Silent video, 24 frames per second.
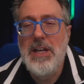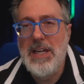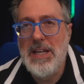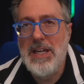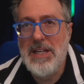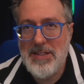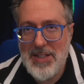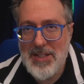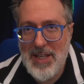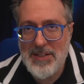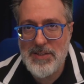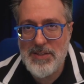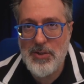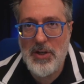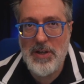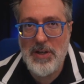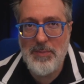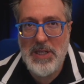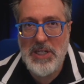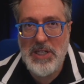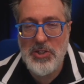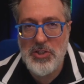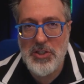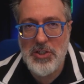in test
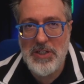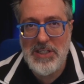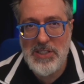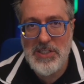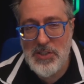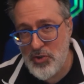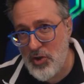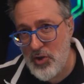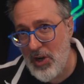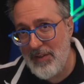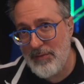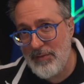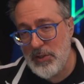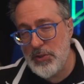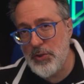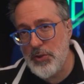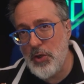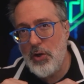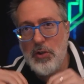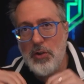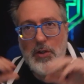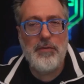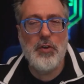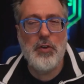automation. He's traveled
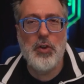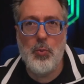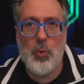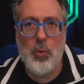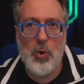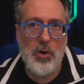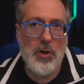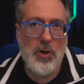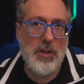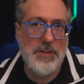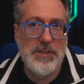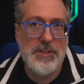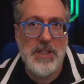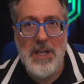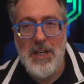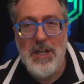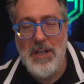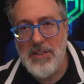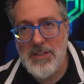all over the world.